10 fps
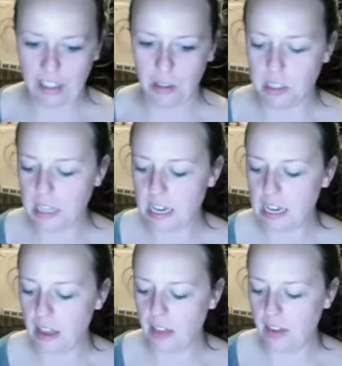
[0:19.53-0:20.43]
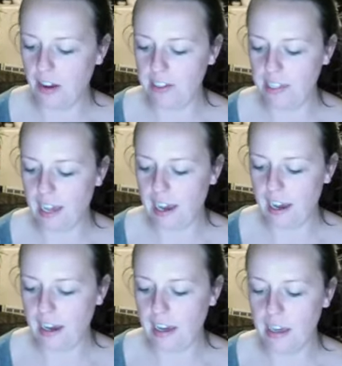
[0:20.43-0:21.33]
You'll see that there is
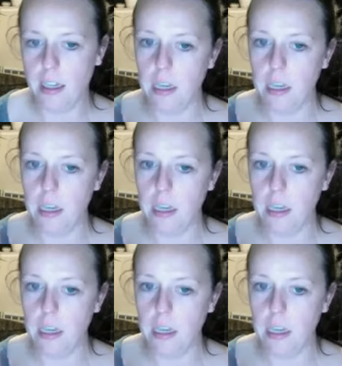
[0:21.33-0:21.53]
a